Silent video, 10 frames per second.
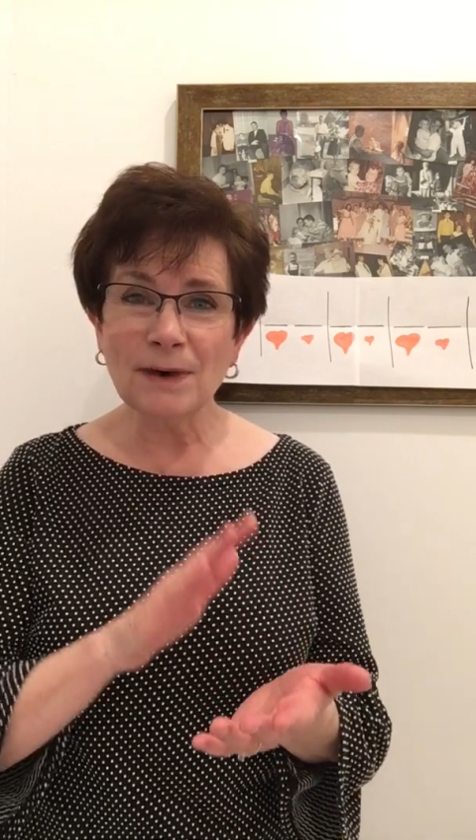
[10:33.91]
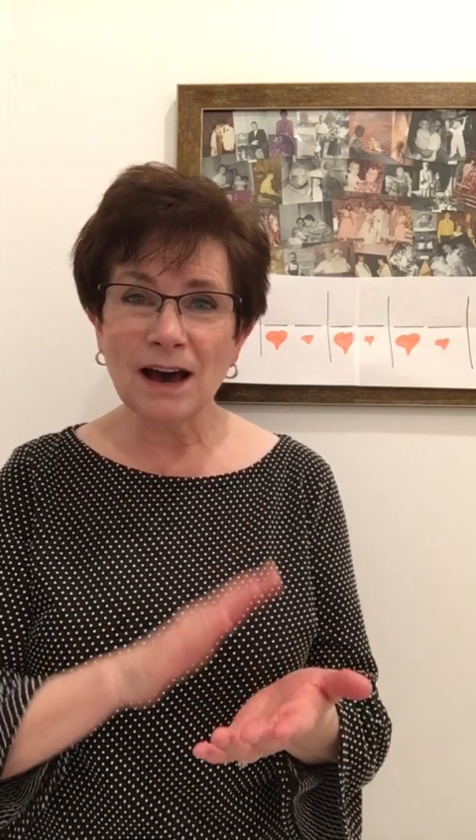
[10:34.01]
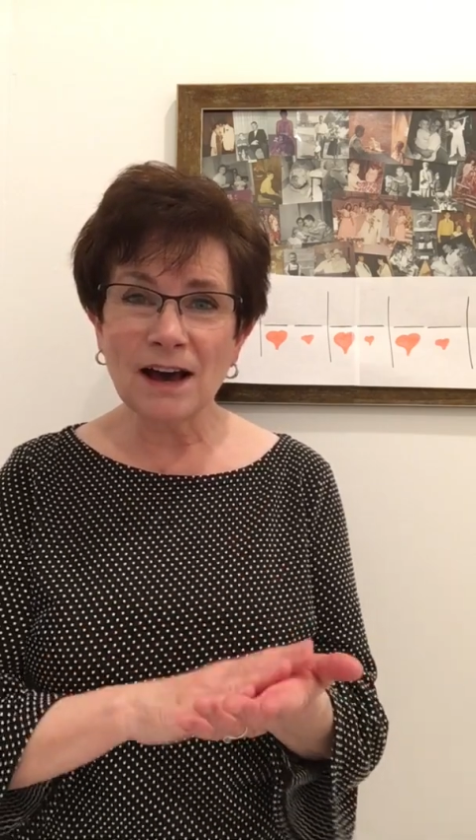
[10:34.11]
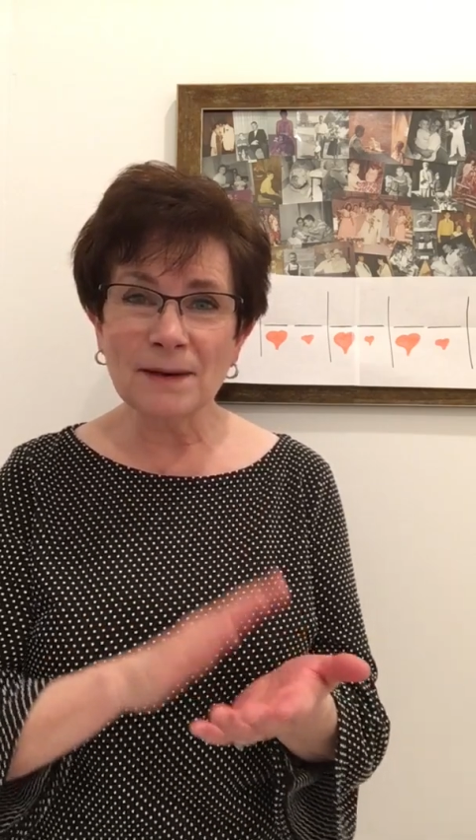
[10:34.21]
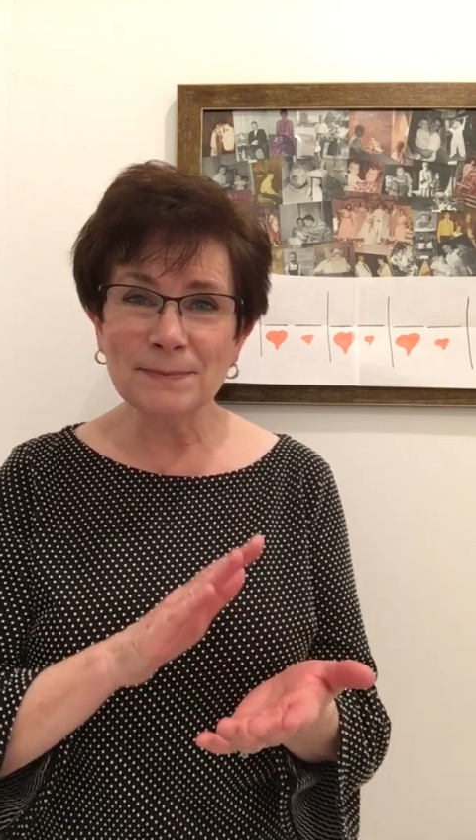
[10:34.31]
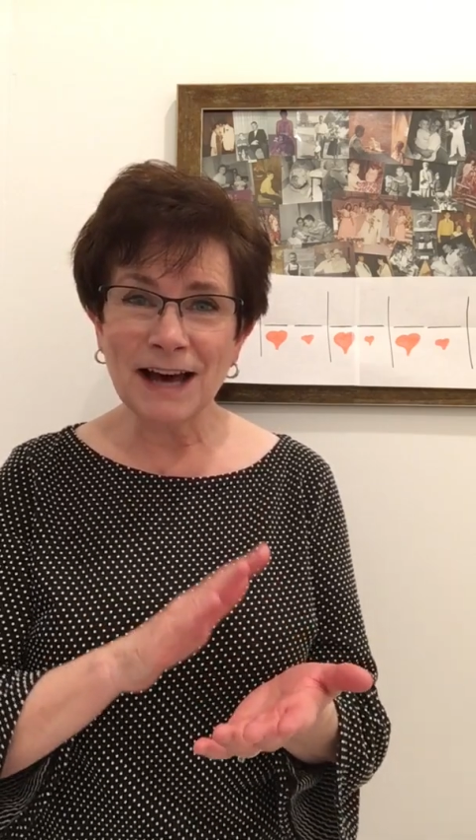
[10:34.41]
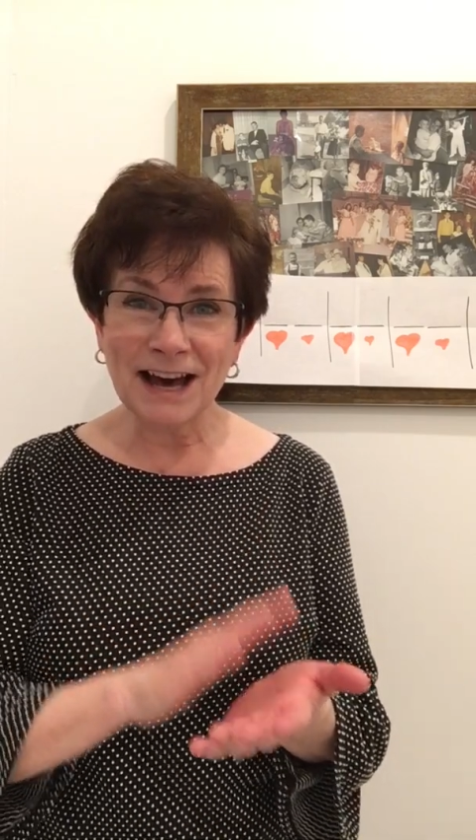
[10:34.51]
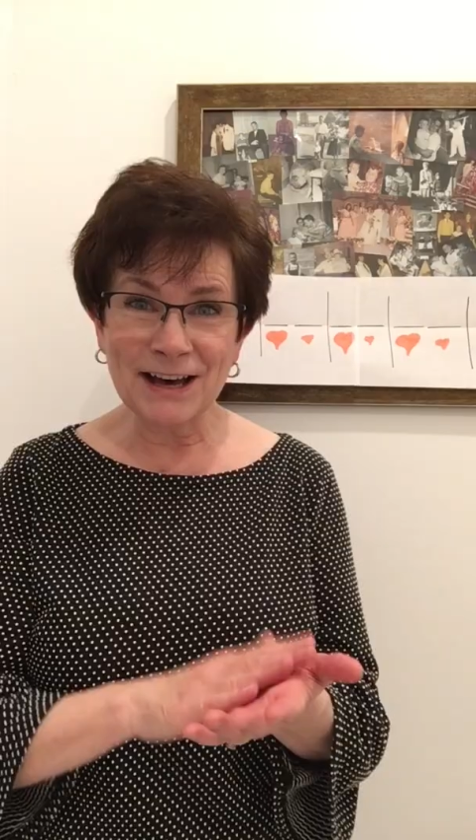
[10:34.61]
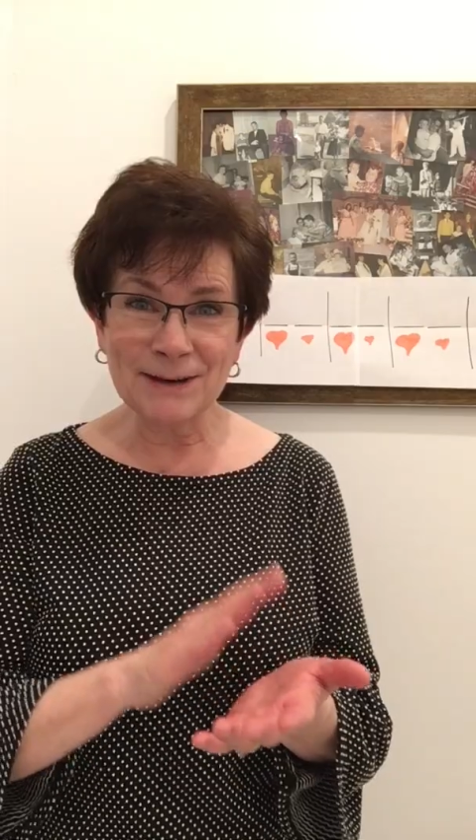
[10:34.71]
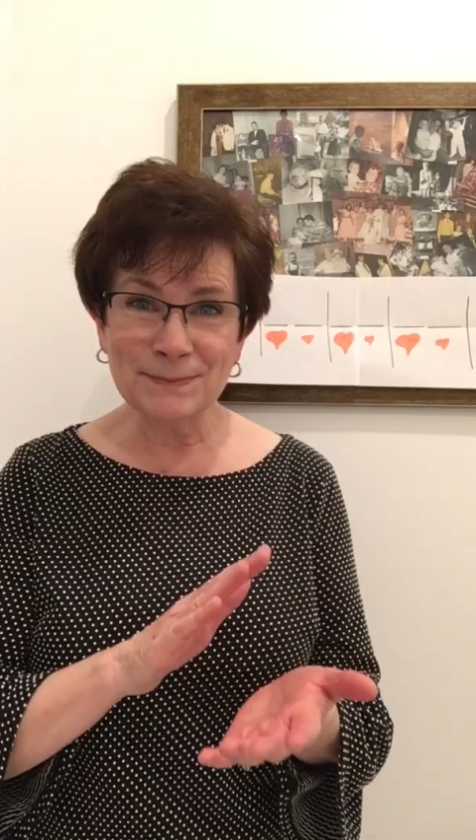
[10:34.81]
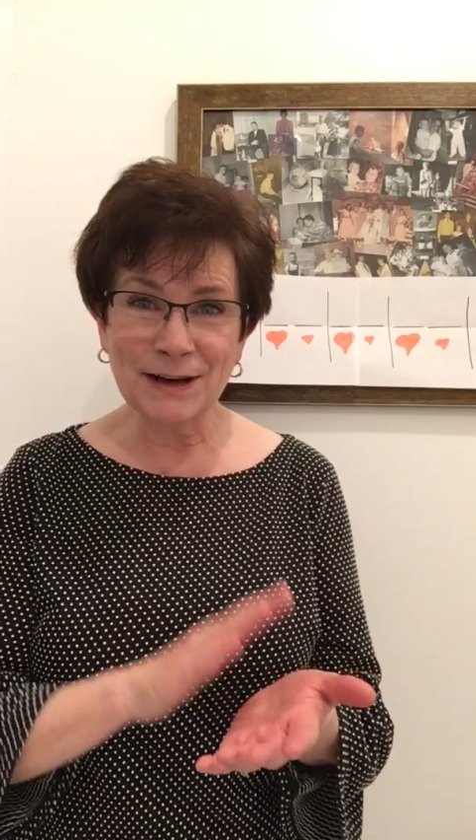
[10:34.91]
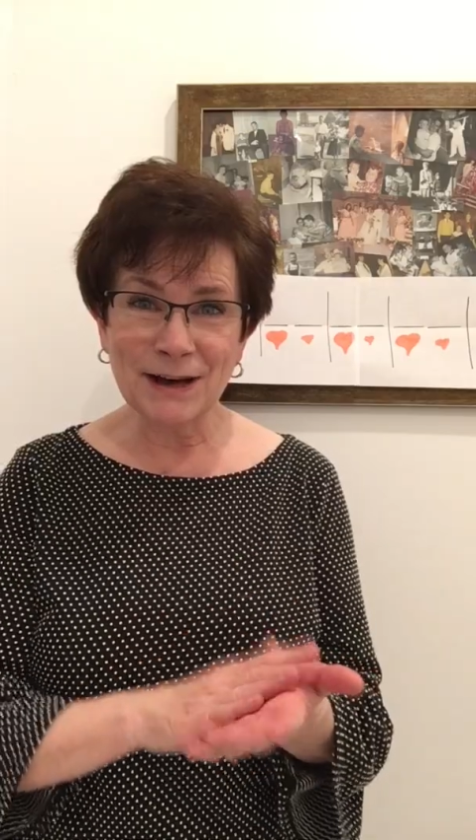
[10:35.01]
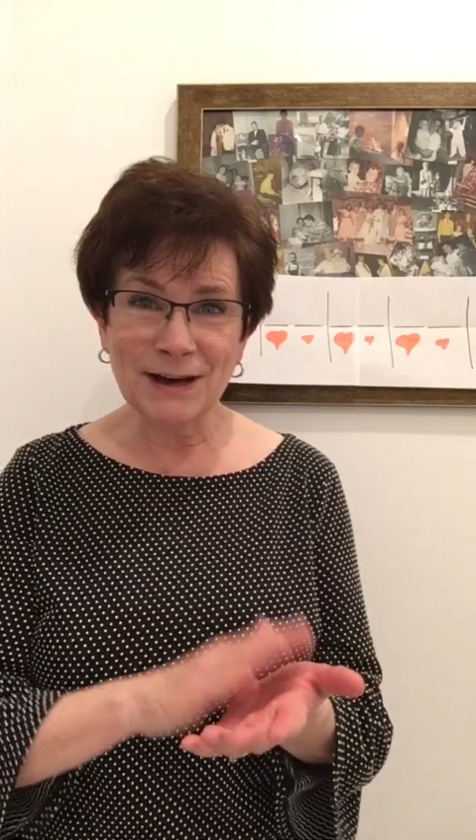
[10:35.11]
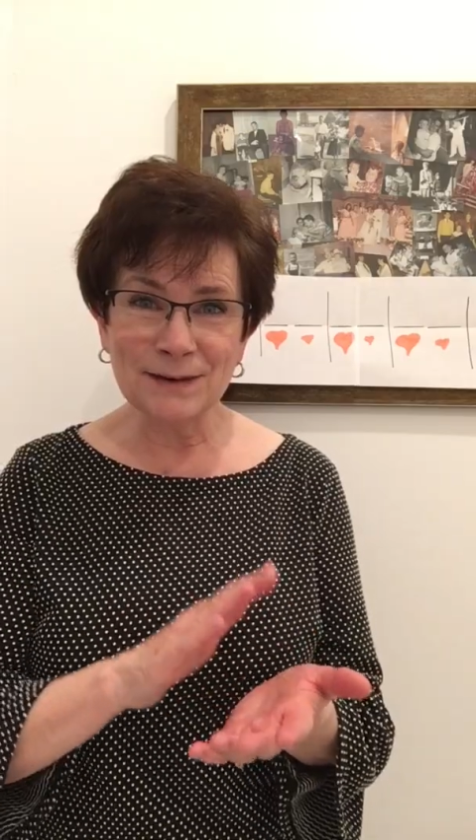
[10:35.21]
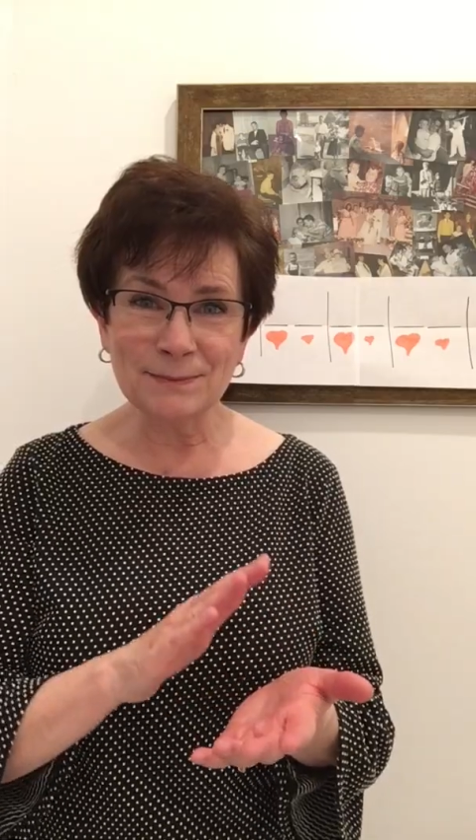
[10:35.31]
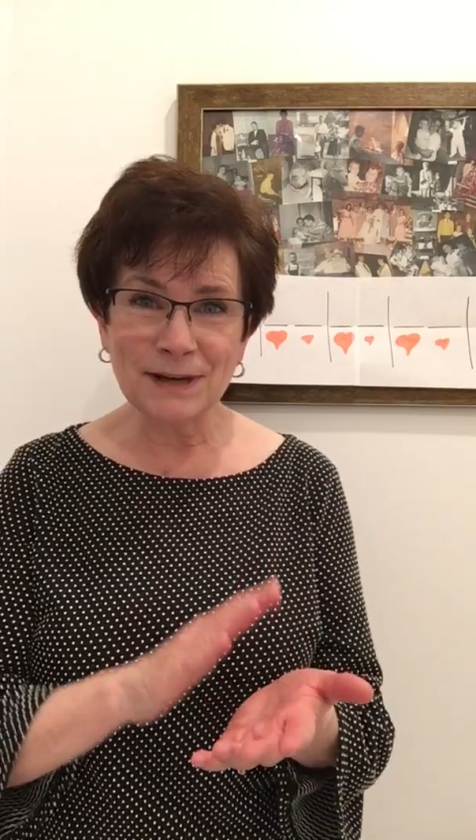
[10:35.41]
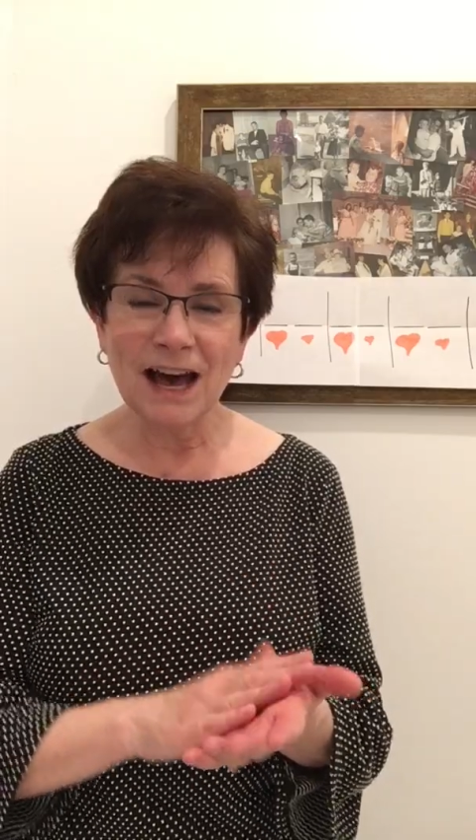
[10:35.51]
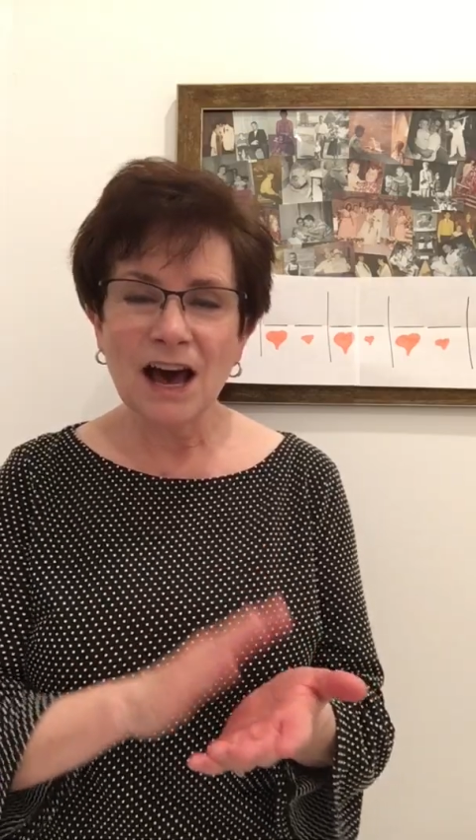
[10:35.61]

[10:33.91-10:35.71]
hop, hop, hop.